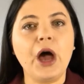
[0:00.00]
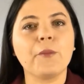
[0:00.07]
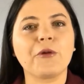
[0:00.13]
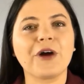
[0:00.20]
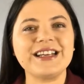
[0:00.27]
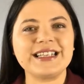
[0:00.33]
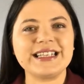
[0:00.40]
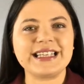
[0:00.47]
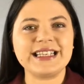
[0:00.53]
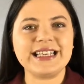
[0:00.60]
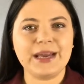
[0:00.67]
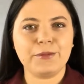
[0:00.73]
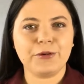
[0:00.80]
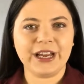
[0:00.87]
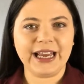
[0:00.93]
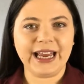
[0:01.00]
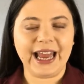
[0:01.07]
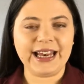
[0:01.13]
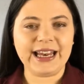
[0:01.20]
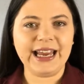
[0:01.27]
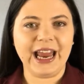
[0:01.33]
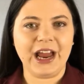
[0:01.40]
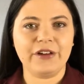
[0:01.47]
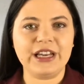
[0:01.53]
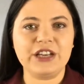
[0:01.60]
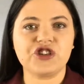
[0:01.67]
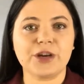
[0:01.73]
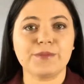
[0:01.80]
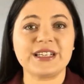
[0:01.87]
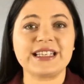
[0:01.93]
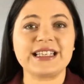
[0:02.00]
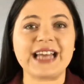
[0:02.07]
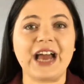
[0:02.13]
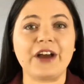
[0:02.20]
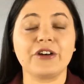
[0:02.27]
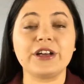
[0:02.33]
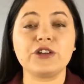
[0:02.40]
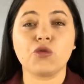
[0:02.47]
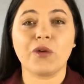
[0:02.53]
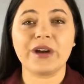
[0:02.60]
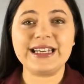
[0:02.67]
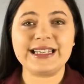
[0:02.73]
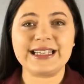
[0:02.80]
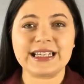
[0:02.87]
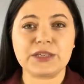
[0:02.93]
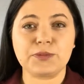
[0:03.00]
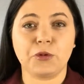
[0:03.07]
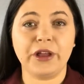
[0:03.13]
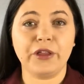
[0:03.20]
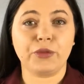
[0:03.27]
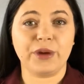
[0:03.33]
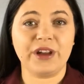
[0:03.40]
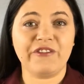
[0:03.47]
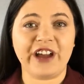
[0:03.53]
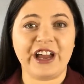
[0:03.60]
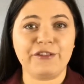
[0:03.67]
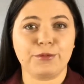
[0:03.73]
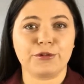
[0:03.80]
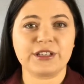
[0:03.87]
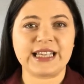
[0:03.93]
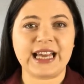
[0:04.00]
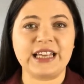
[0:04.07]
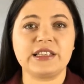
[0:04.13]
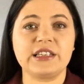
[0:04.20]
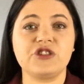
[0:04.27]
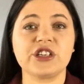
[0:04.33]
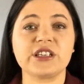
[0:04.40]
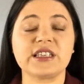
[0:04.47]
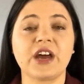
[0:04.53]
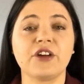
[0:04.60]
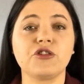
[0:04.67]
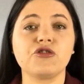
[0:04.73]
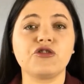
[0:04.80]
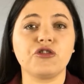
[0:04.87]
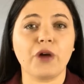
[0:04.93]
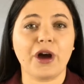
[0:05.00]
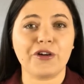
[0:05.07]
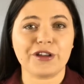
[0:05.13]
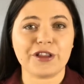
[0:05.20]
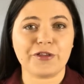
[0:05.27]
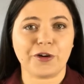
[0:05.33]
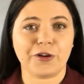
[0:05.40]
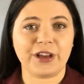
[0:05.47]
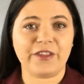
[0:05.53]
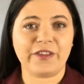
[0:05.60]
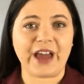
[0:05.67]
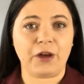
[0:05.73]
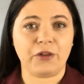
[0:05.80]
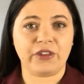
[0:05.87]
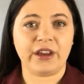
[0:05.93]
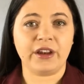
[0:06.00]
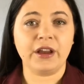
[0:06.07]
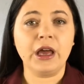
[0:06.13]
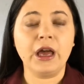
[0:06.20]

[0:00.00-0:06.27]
Prices in neighboring Canyon County jumped a staggering 26.35% to just under $230,000,